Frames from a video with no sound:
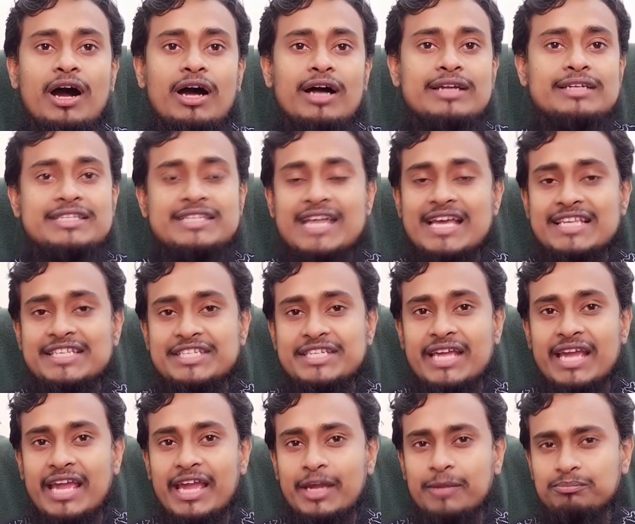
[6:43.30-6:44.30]
trust
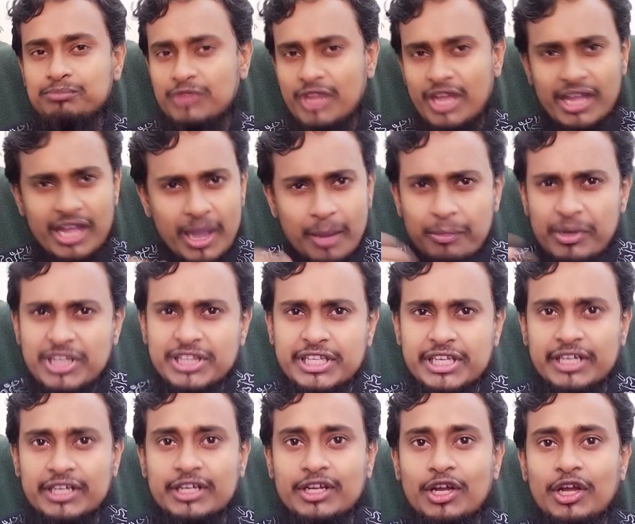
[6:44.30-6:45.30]

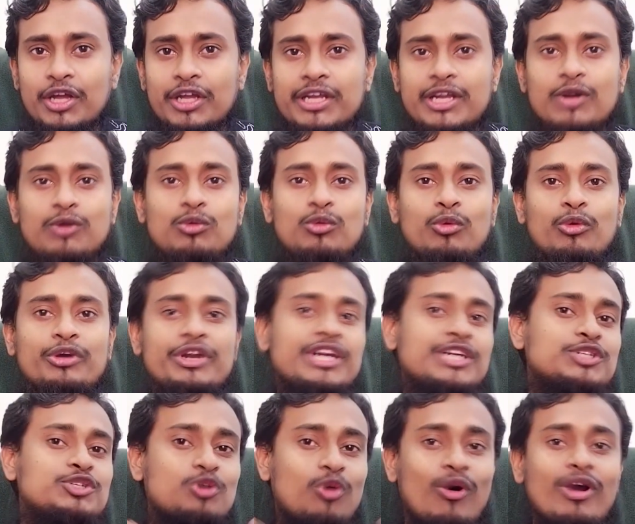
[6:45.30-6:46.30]
everything you
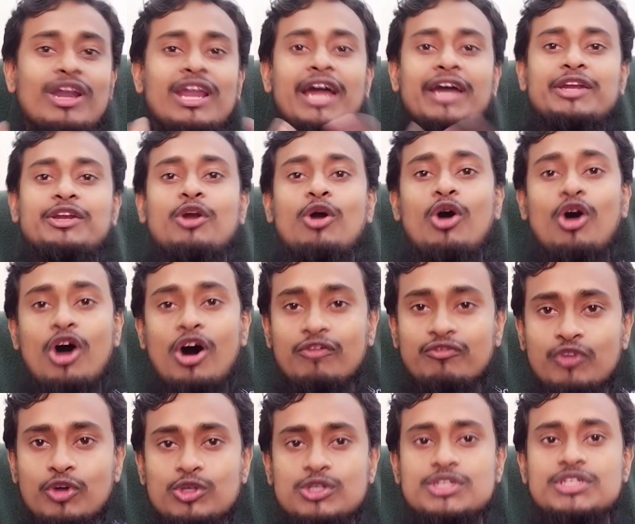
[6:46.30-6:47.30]
read online. Of
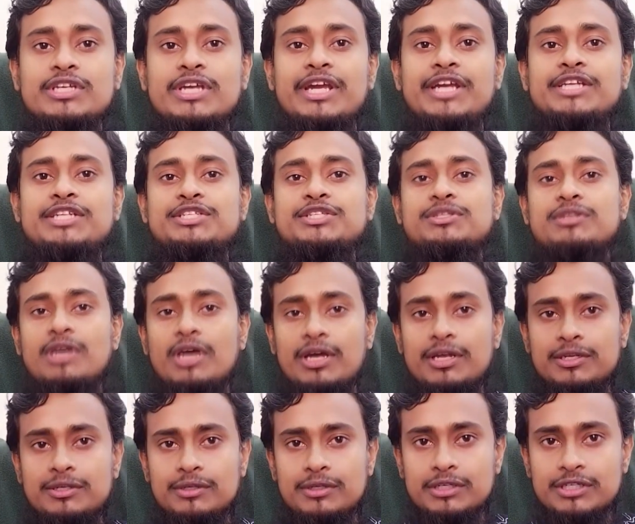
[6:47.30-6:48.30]
course, it is
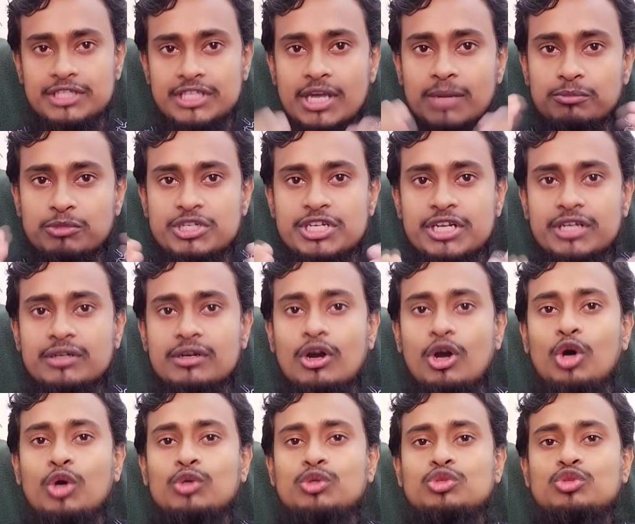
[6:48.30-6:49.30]
tempting
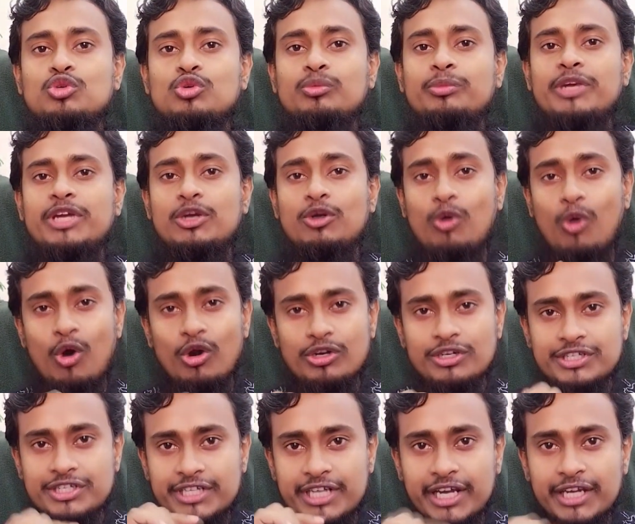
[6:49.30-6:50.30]
to be
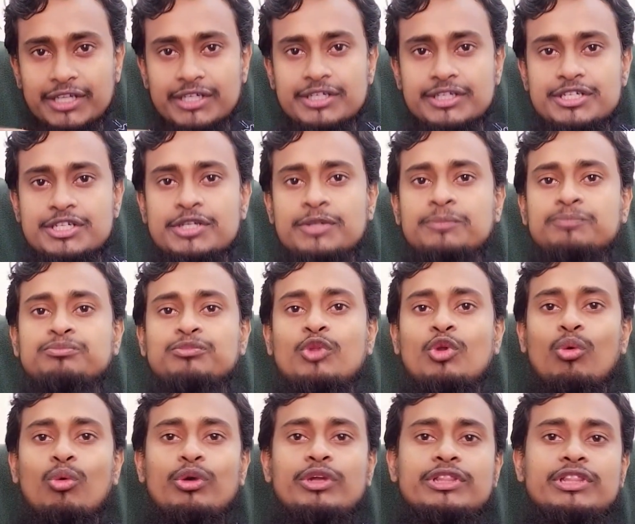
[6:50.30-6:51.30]
content
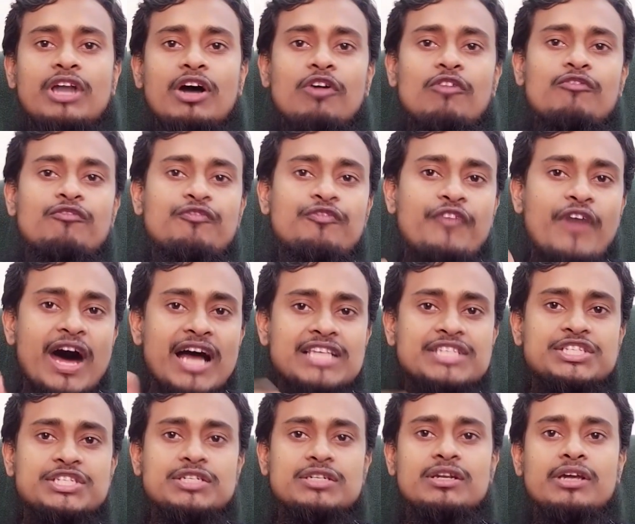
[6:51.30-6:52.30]
with the
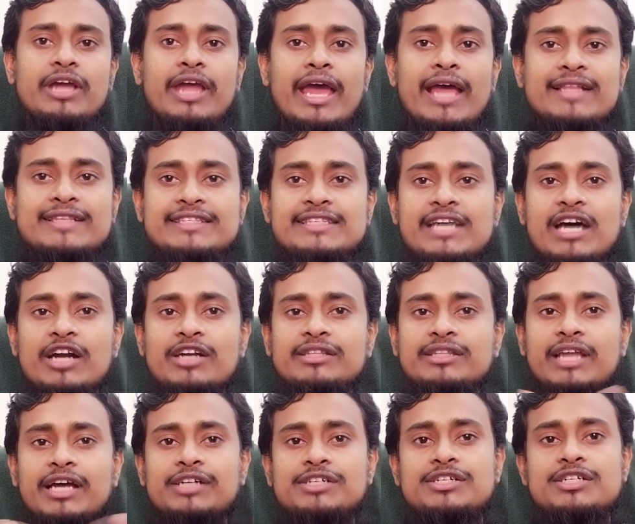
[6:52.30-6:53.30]
first answer
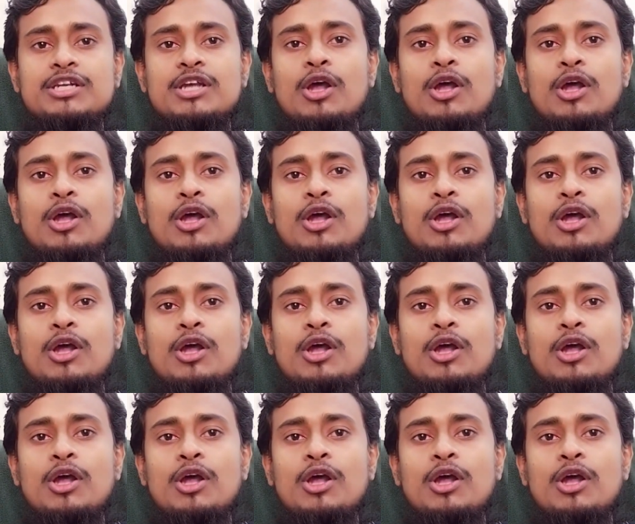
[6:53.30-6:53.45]
that